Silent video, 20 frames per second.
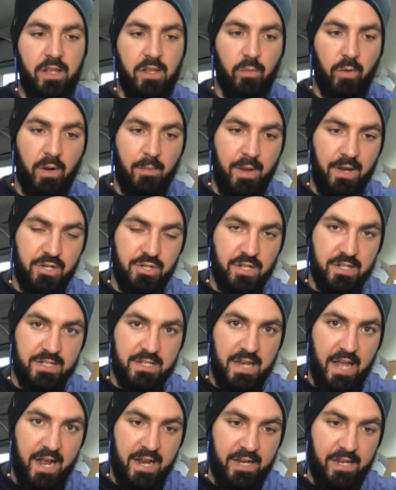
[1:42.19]
You wanna make sure it's
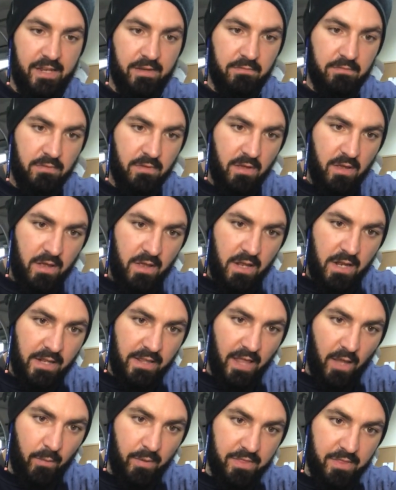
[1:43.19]
90.
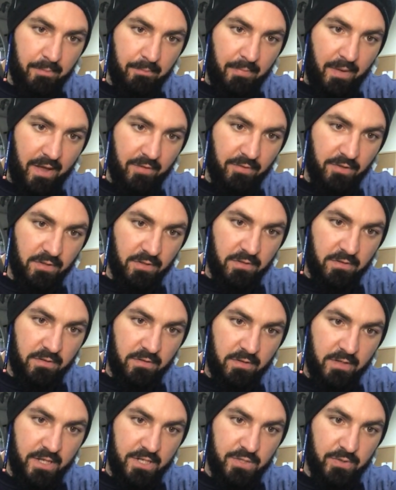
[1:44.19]
That way the bevel
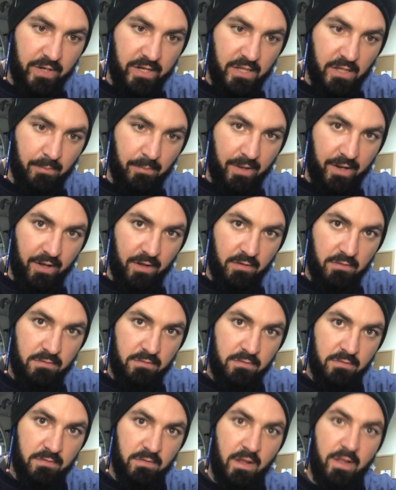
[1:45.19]
is right in the middle.
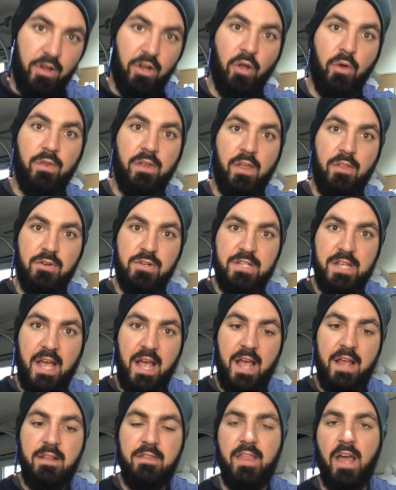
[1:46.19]
And you're on the other
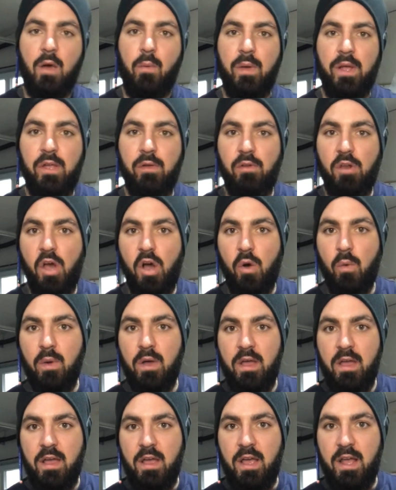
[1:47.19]
side. That way you know
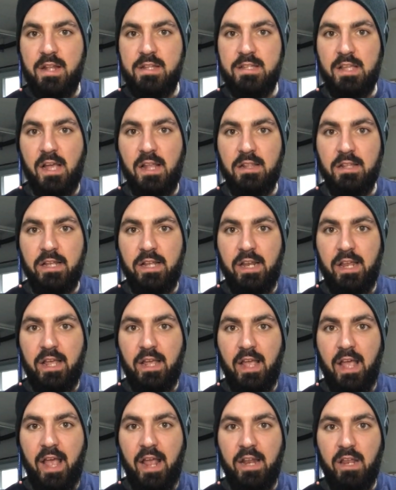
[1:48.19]
it's not
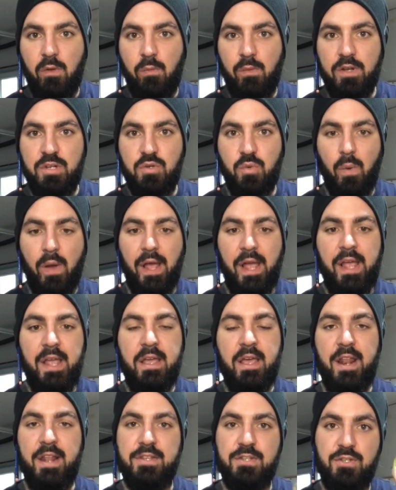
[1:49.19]
leaning any which way
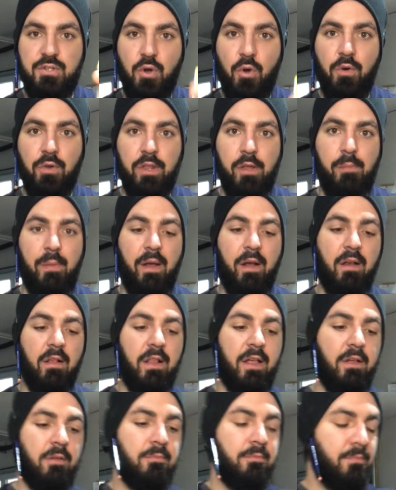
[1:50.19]
and it's totally
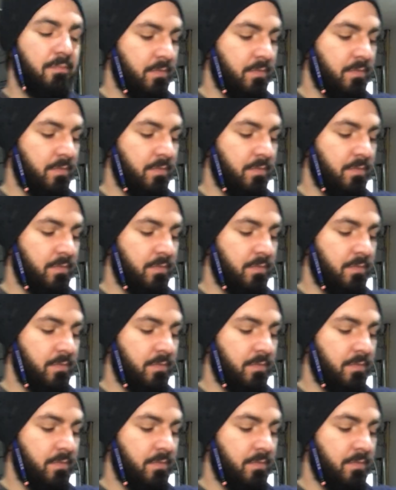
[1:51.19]
parallel.